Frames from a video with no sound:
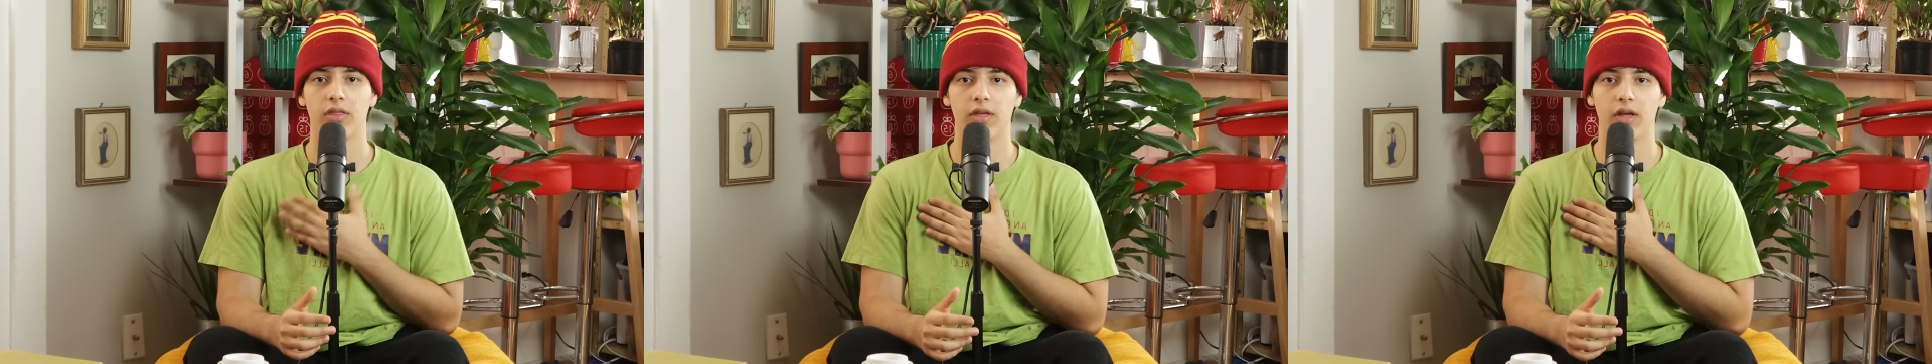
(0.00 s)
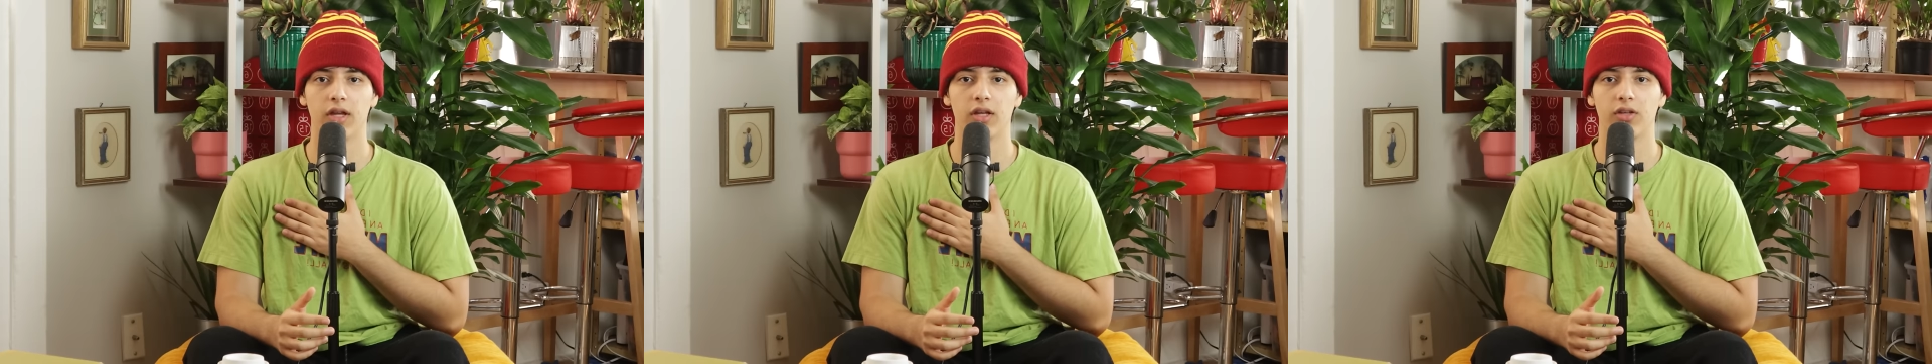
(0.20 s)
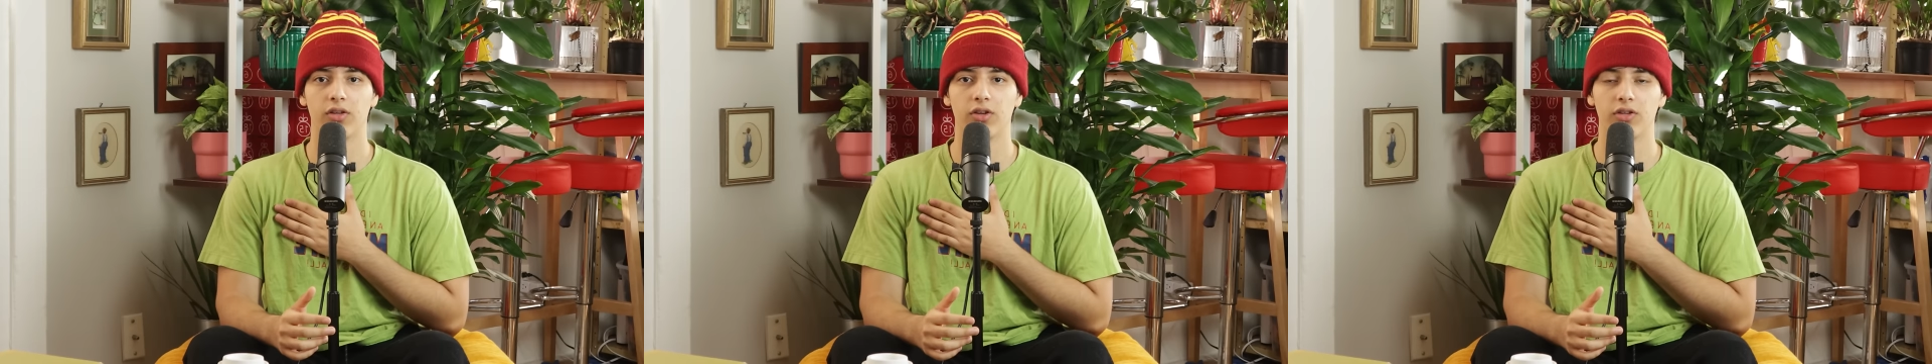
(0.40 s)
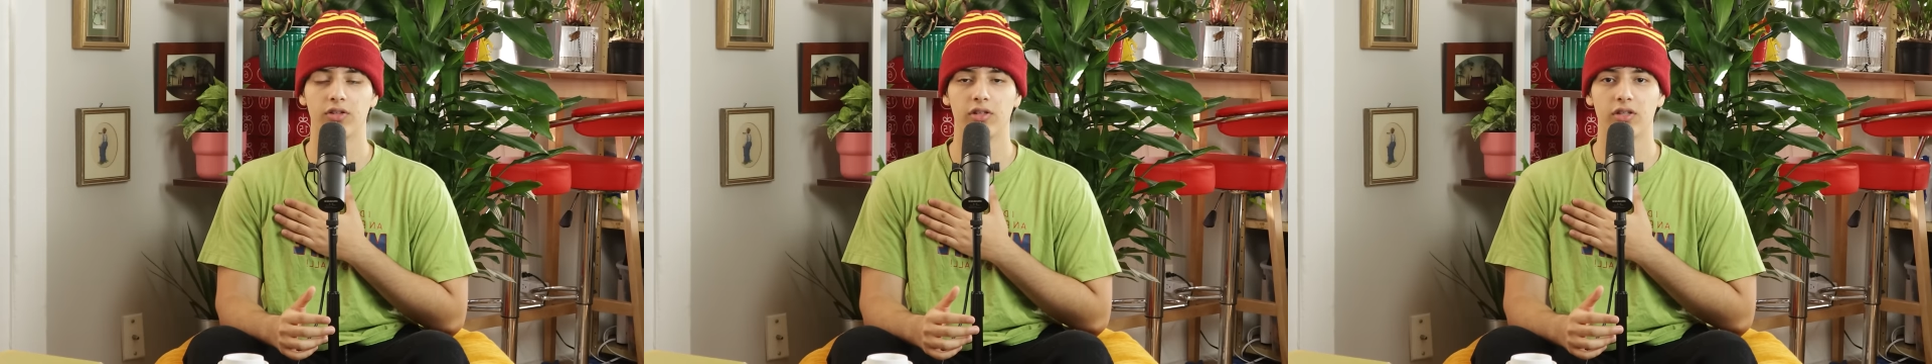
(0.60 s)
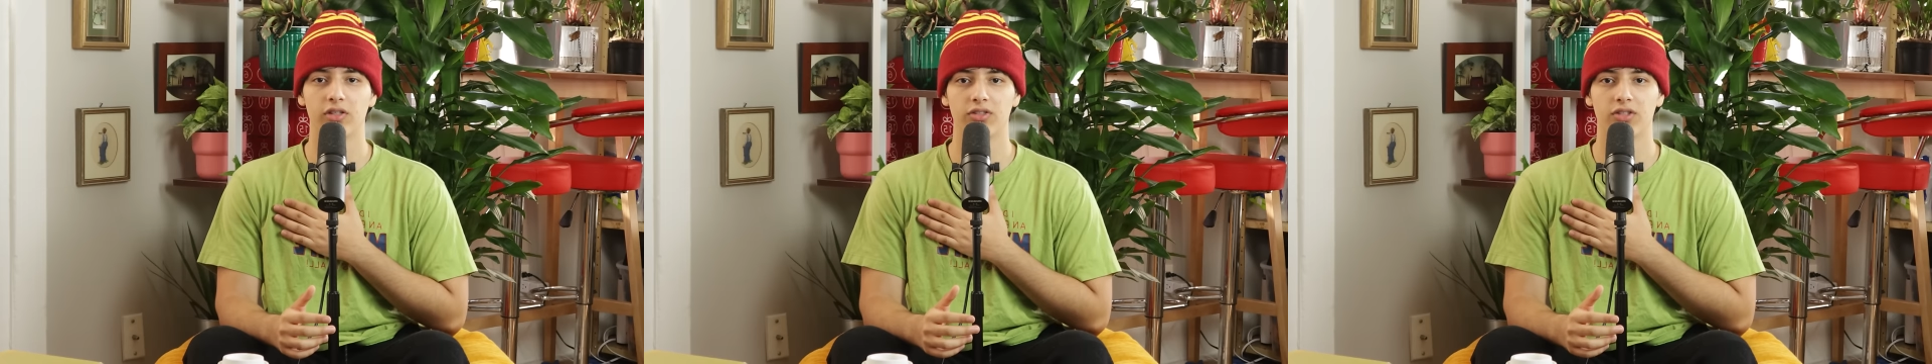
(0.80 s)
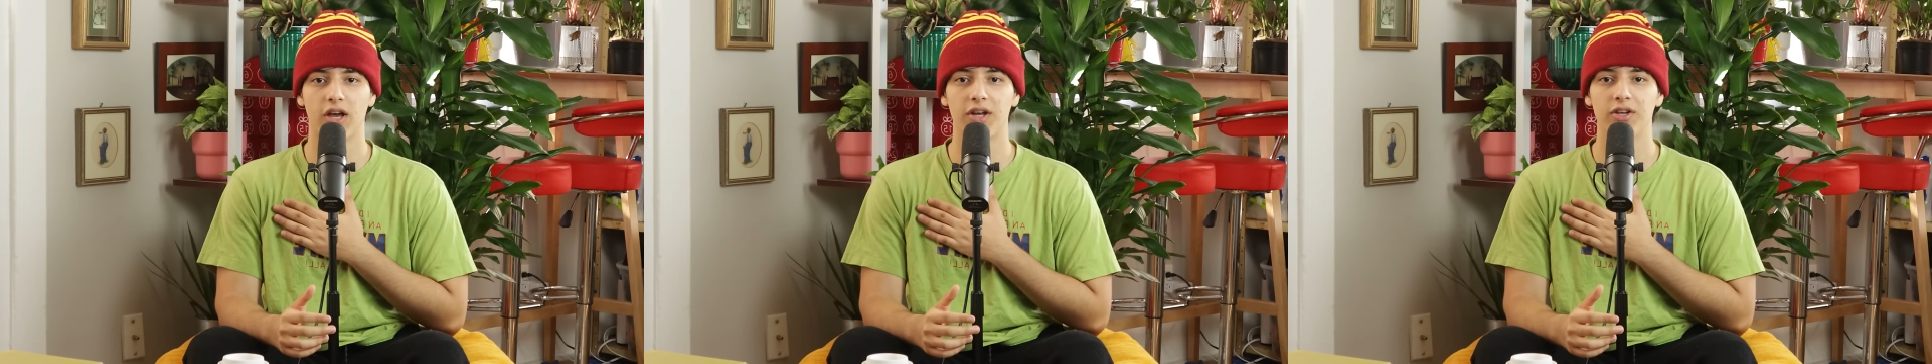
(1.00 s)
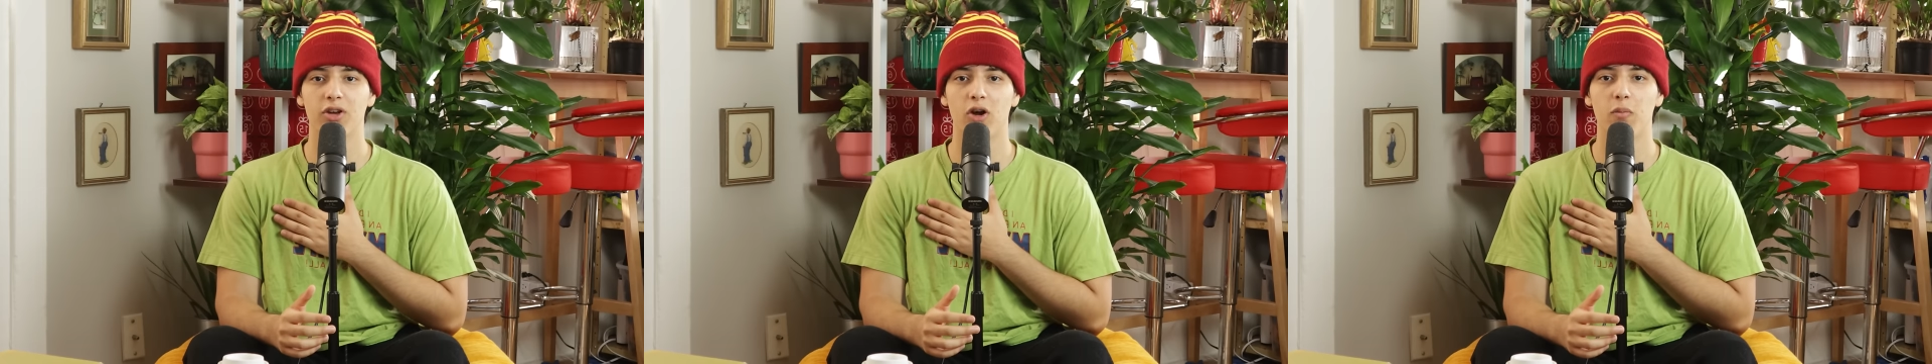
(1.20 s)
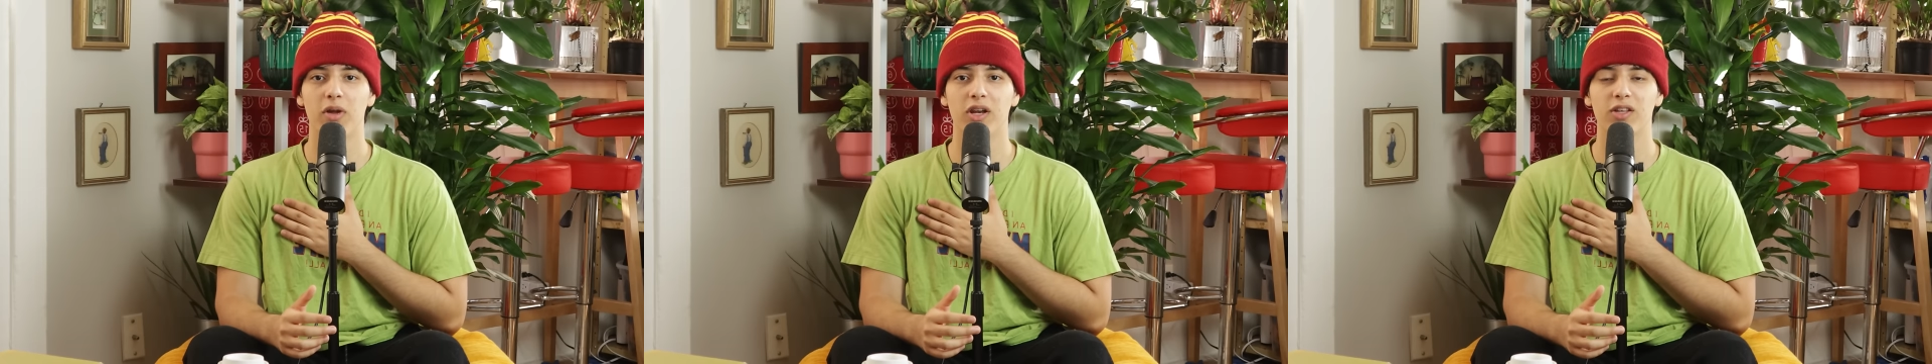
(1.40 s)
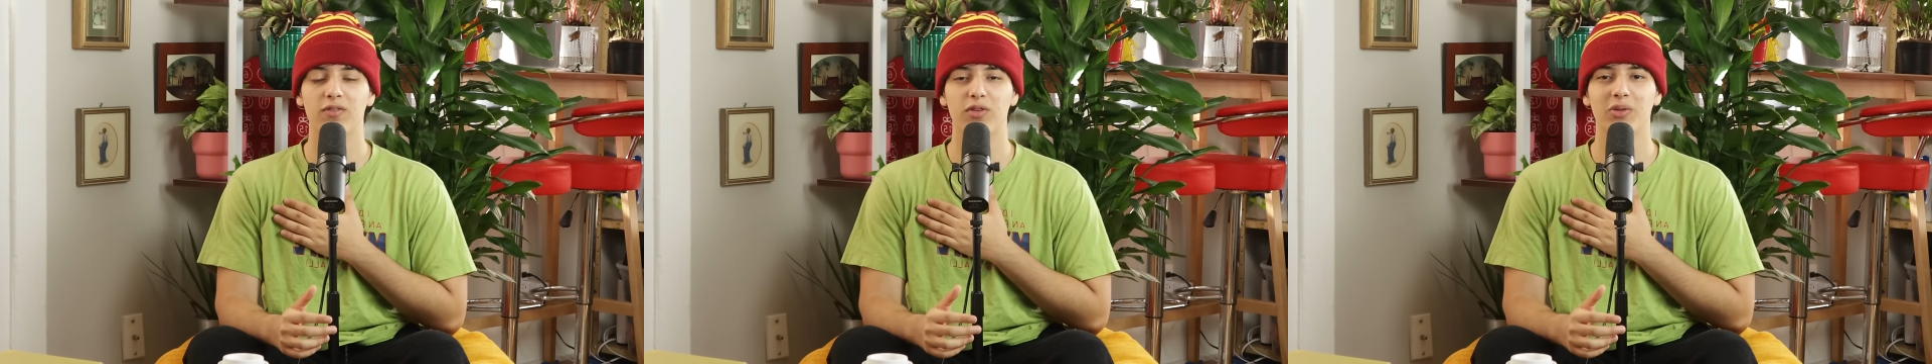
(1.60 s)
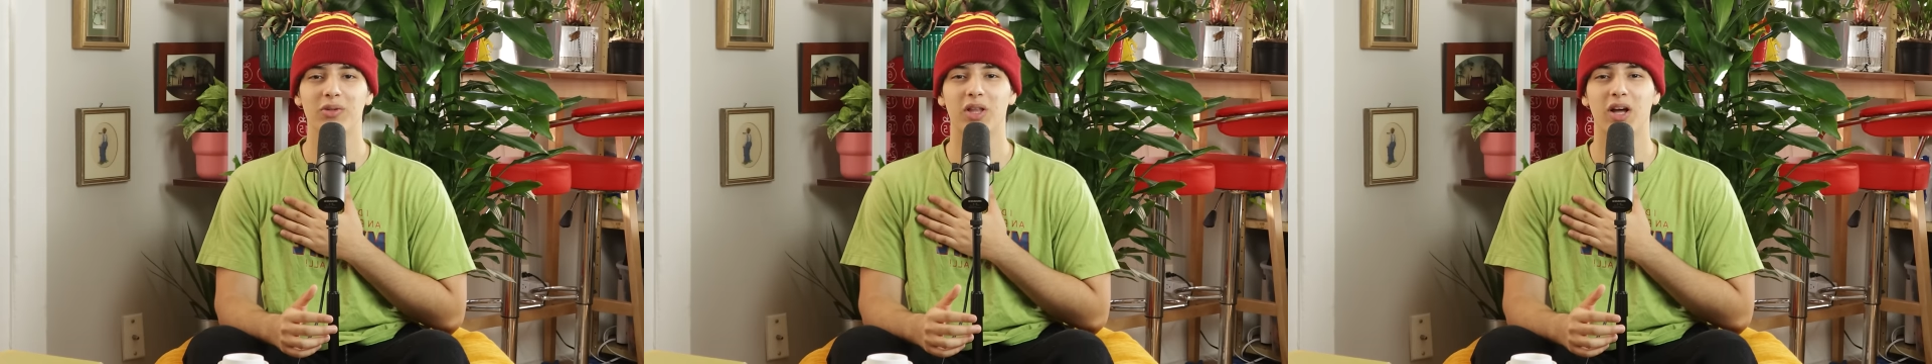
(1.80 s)
Thank goodness. I know many
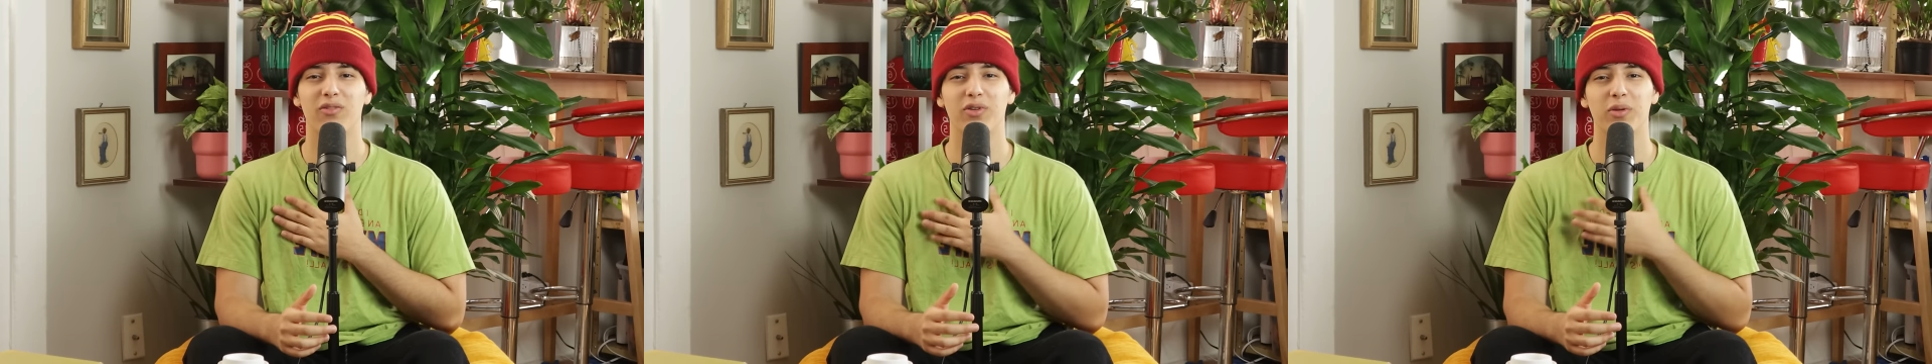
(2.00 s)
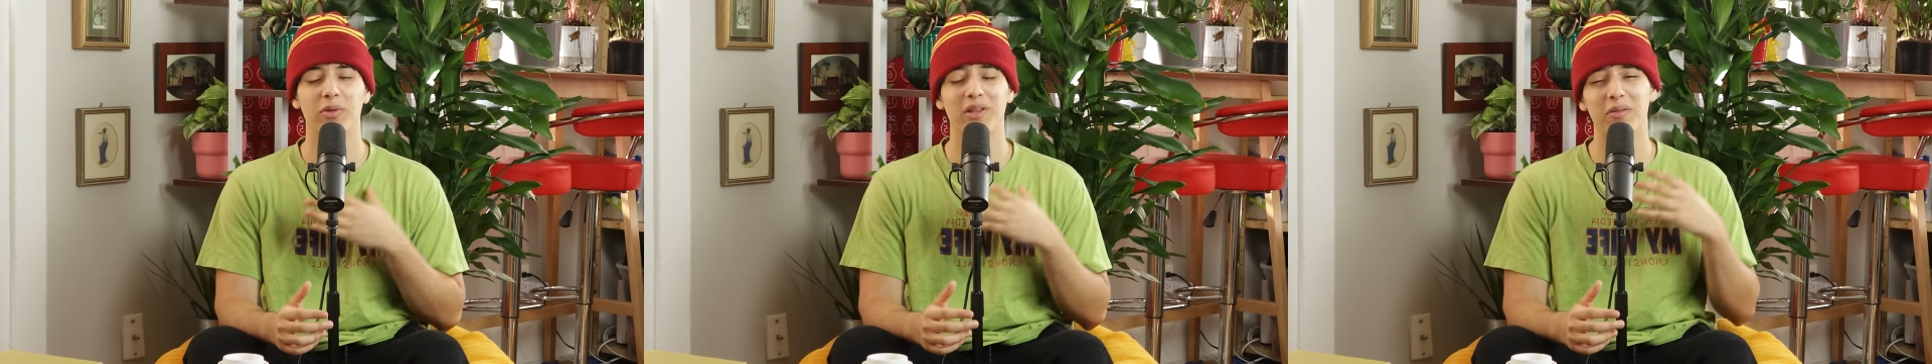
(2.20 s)
of you love him,